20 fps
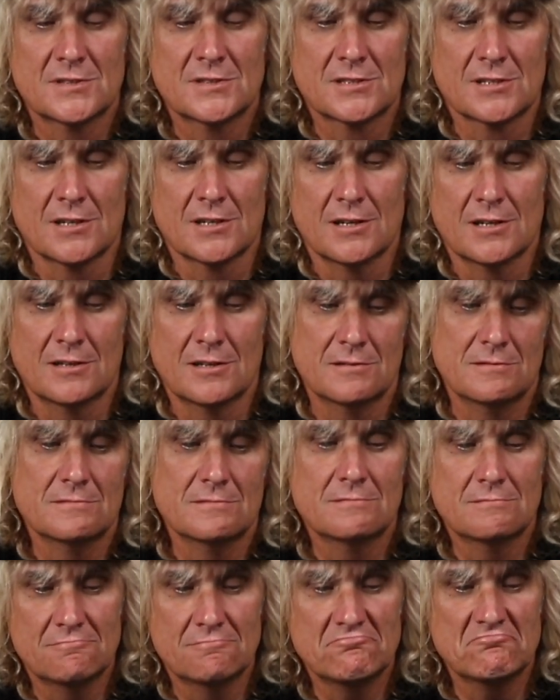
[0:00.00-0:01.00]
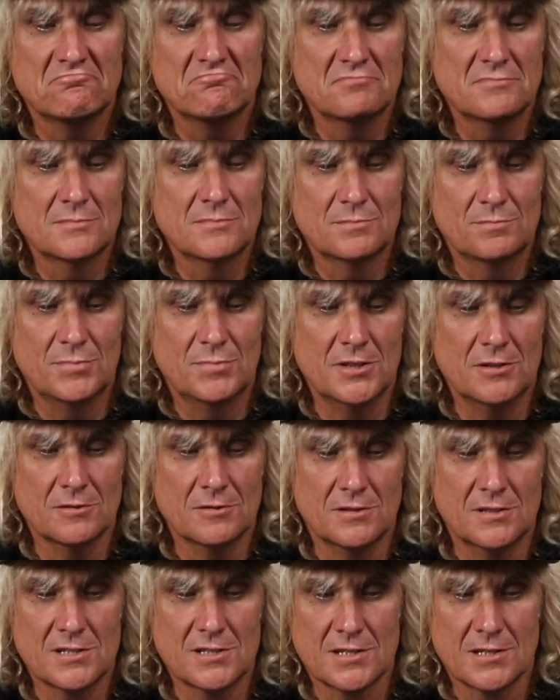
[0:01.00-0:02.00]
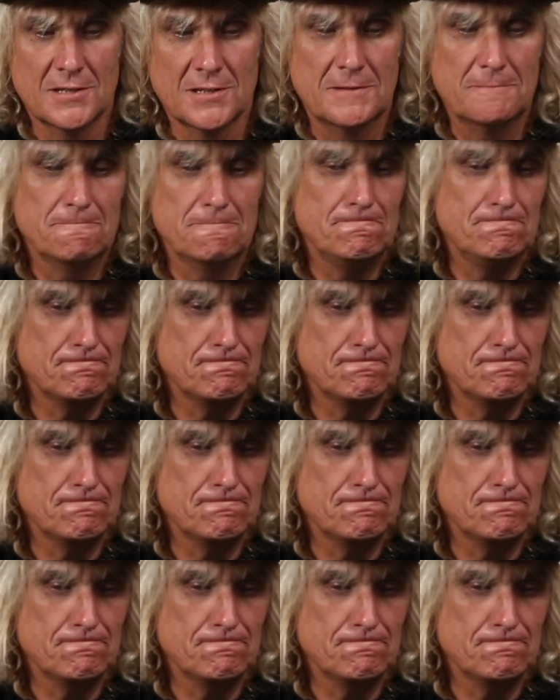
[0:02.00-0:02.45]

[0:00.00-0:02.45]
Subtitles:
so be good to see.